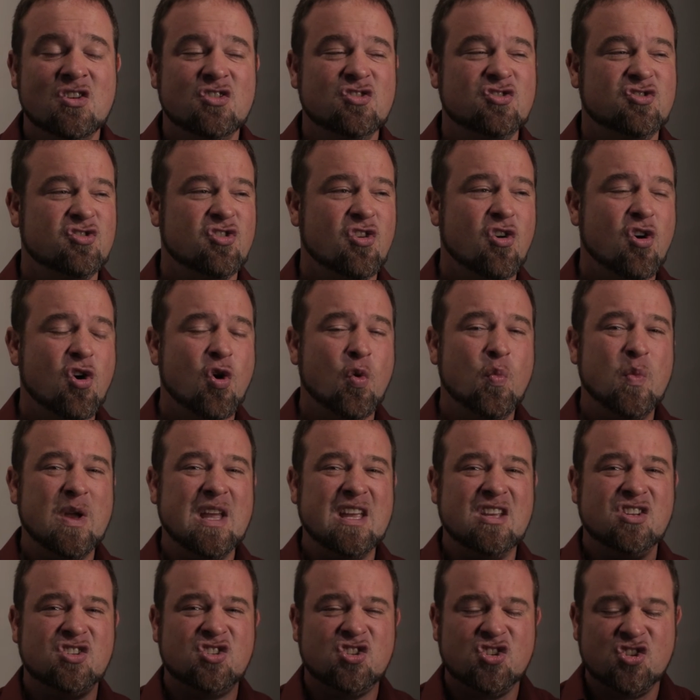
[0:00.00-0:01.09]
Job
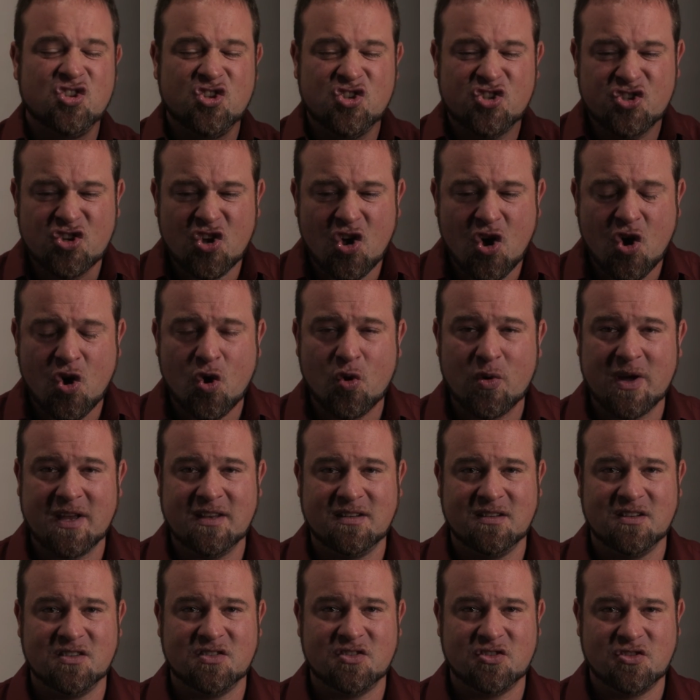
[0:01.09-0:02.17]
is so
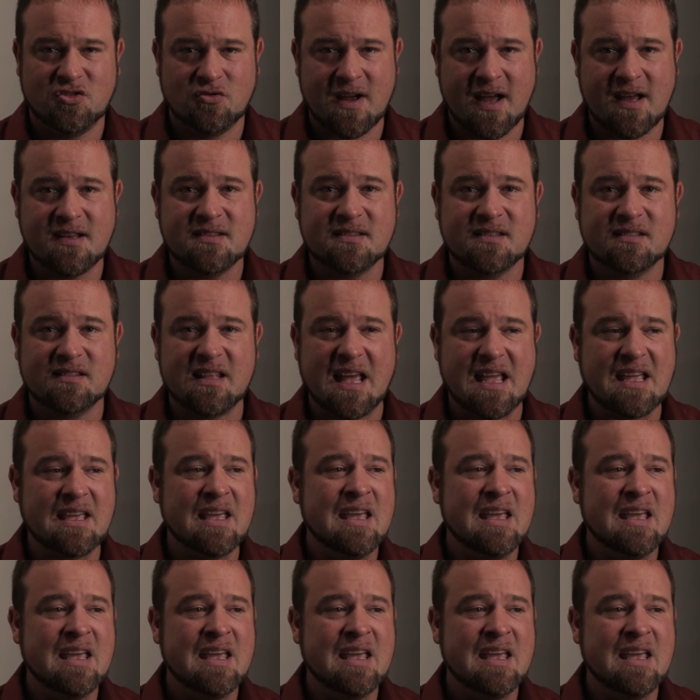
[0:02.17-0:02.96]
in distress.